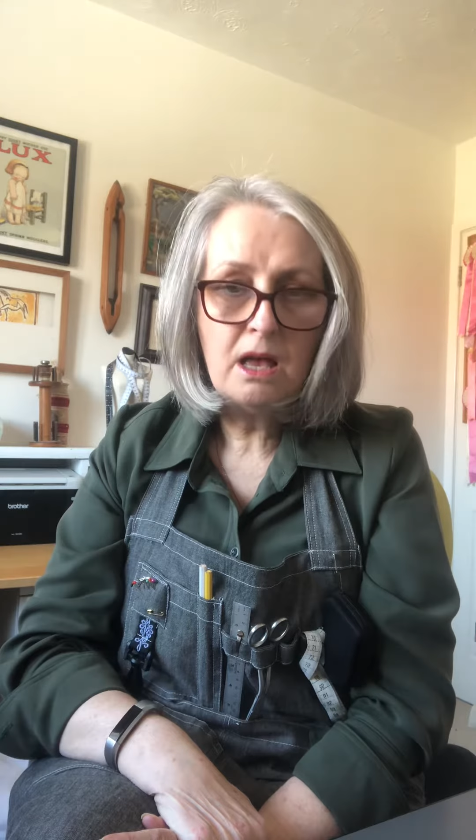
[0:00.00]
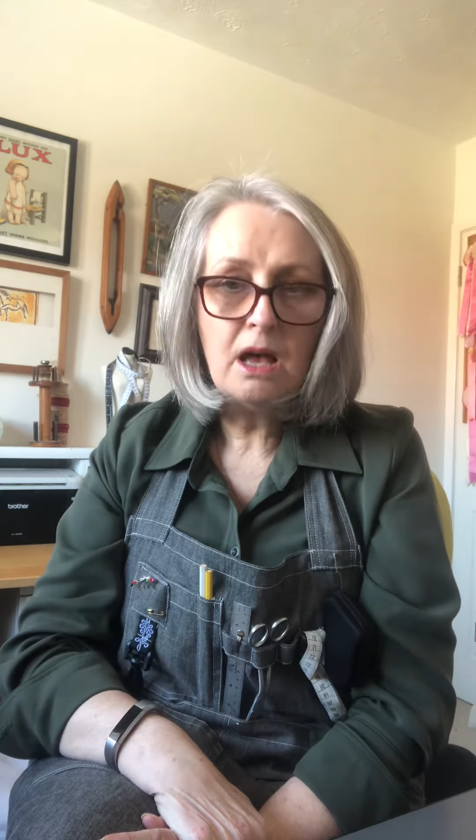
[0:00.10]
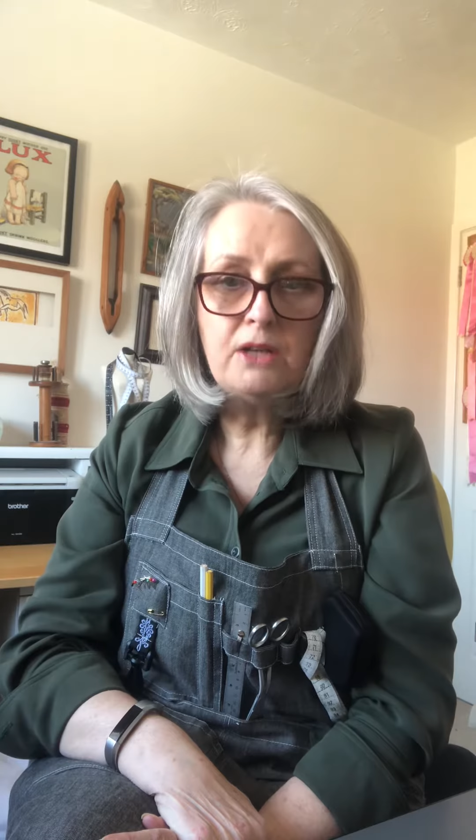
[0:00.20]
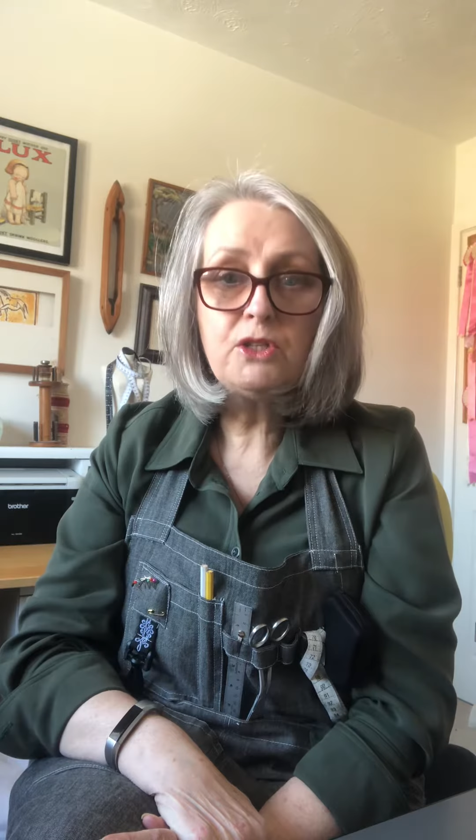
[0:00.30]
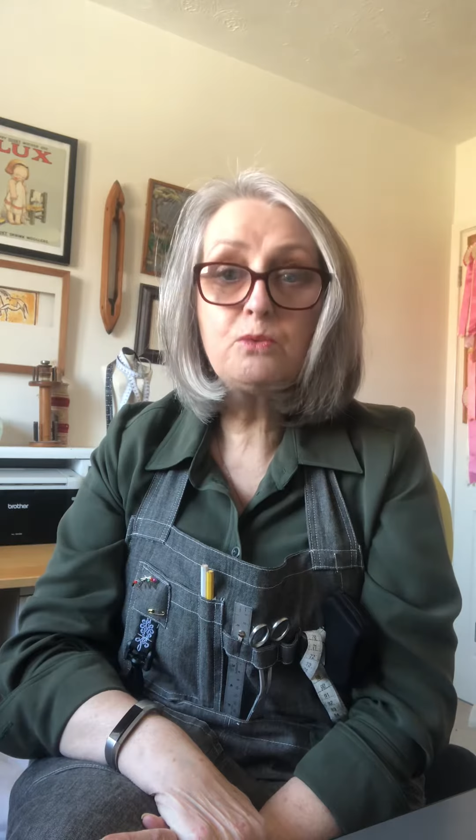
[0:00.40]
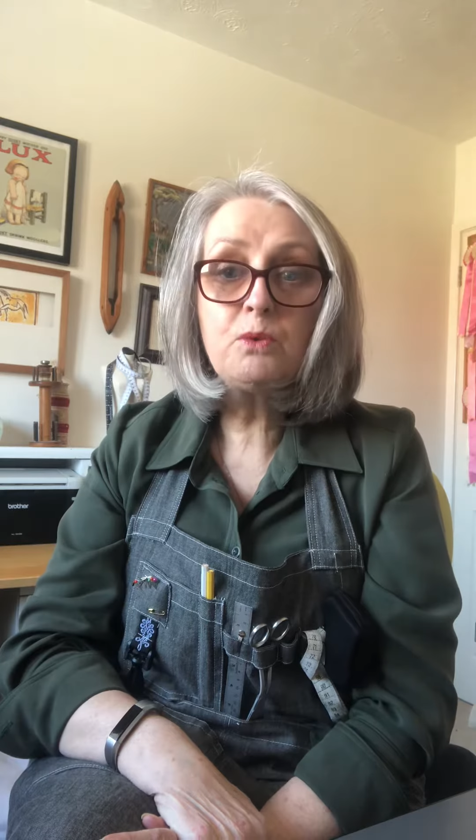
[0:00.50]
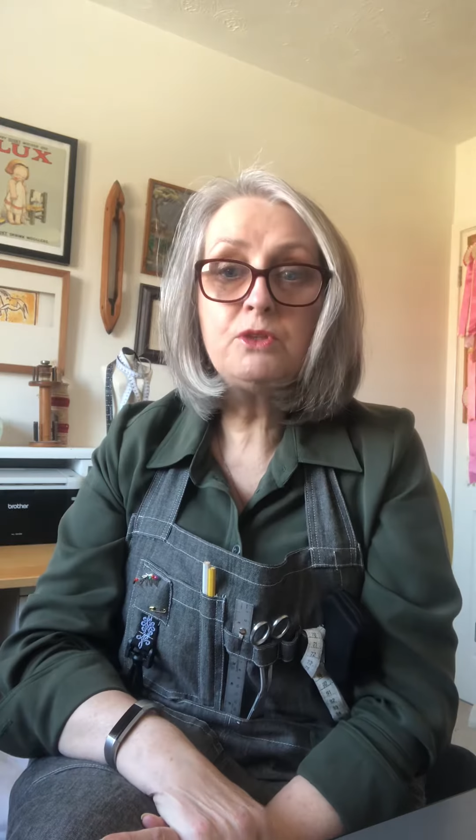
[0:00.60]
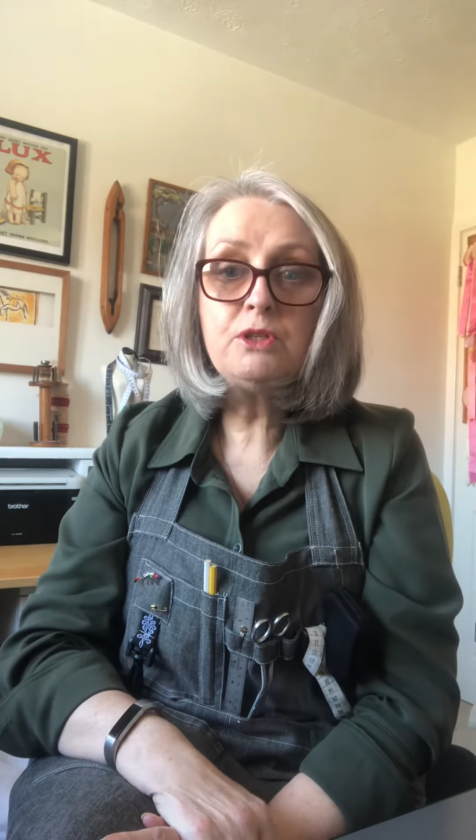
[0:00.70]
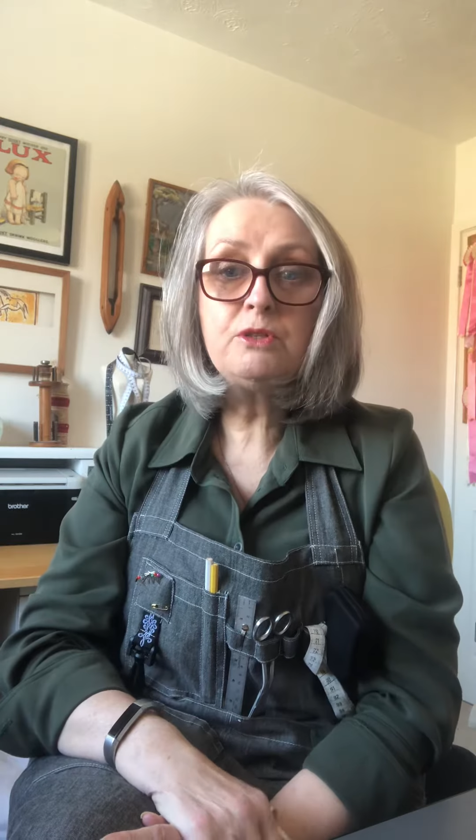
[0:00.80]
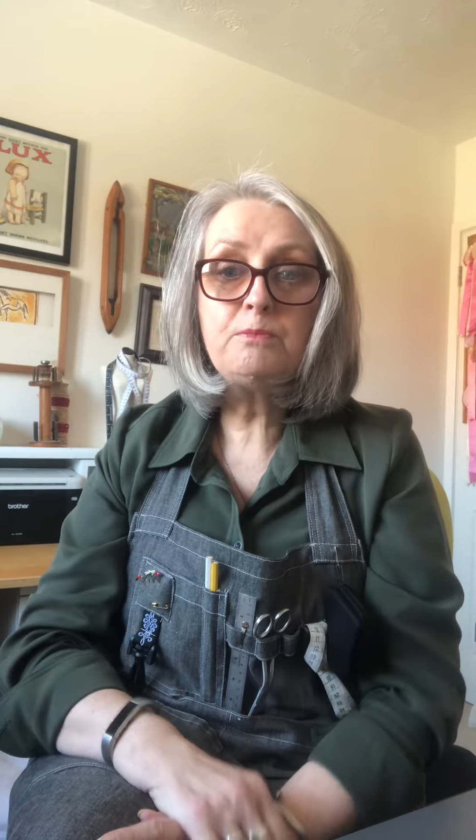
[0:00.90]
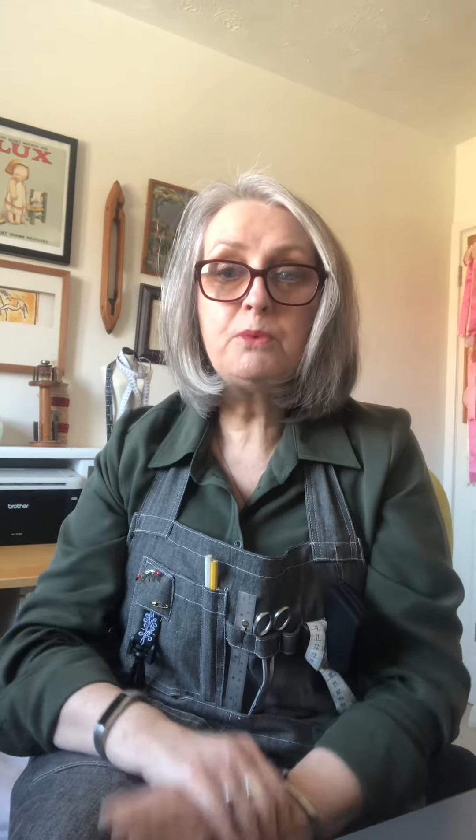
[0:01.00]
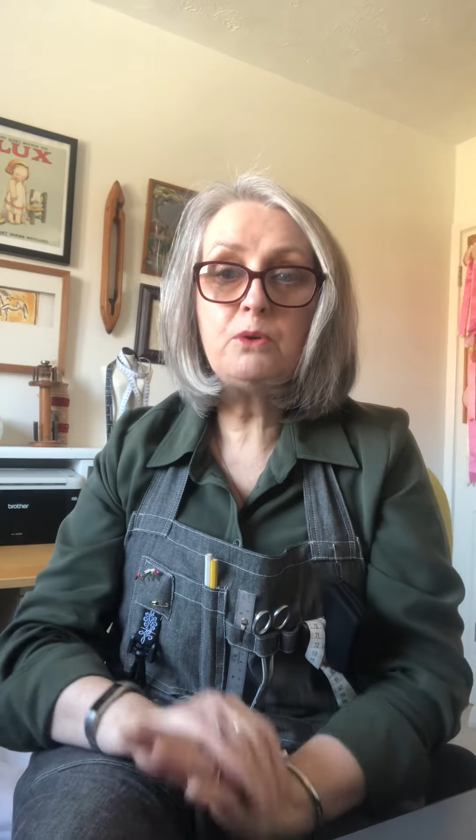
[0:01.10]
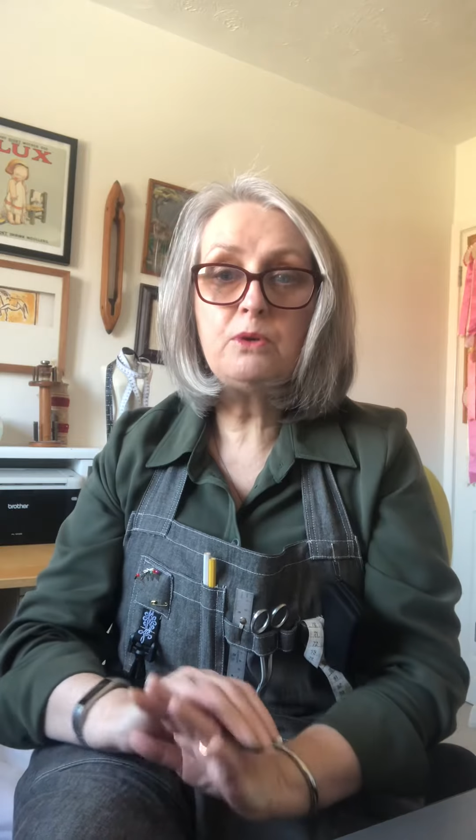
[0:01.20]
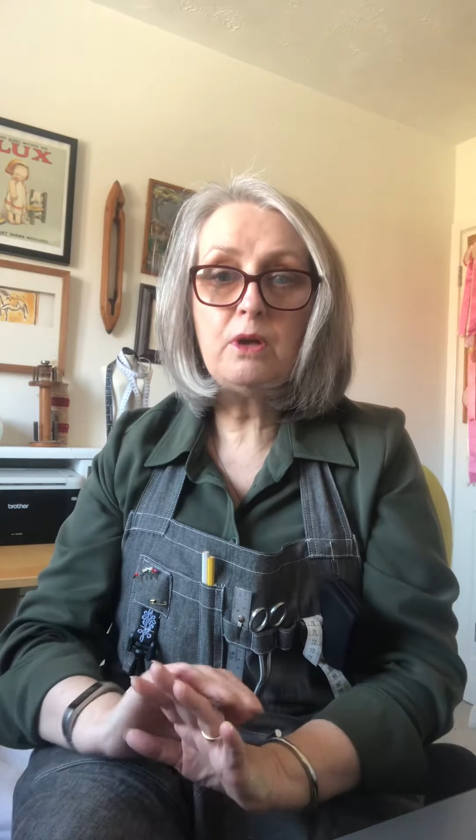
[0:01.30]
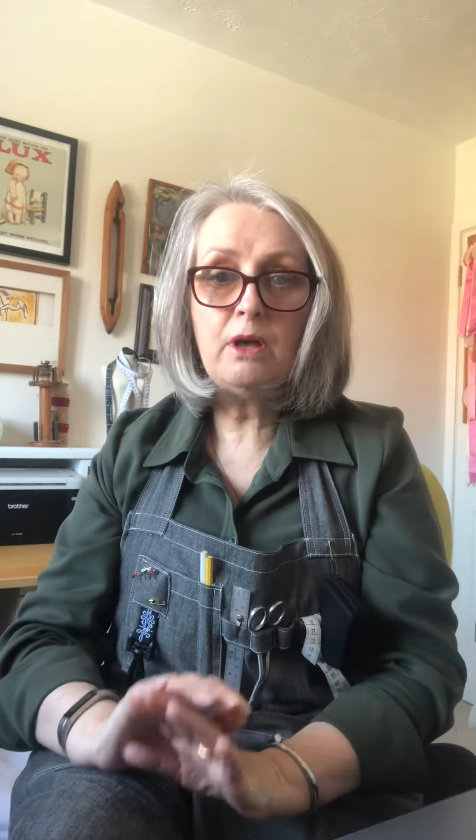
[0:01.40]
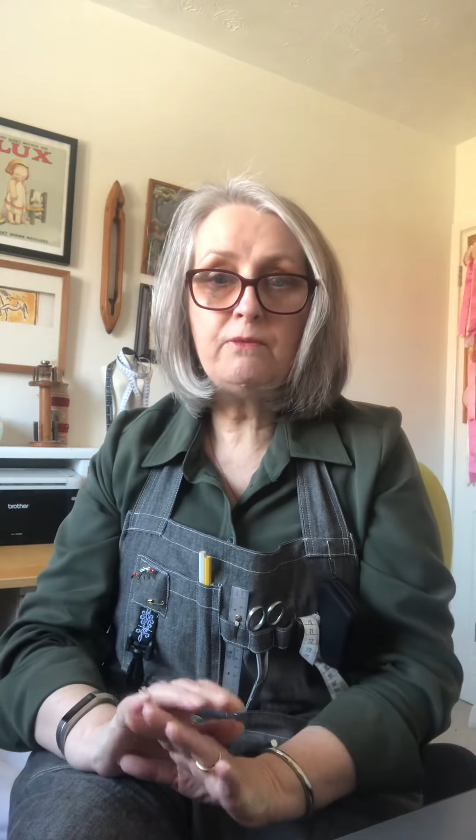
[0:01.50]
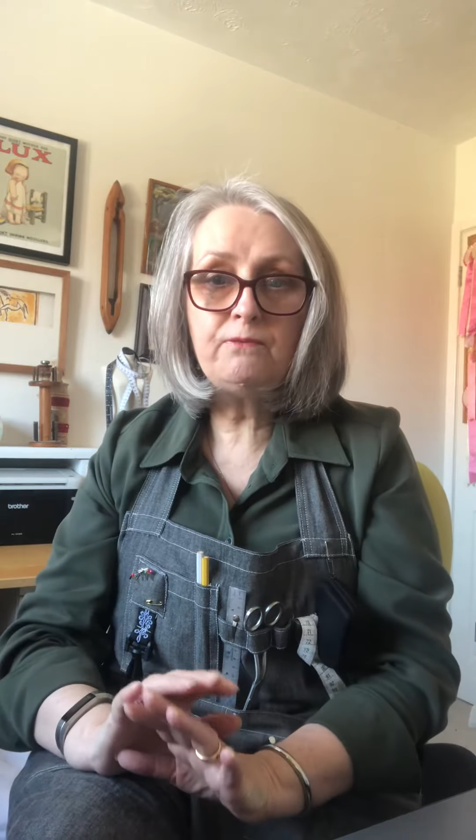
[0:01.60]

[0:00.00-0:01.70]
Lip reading: I just wanted to put a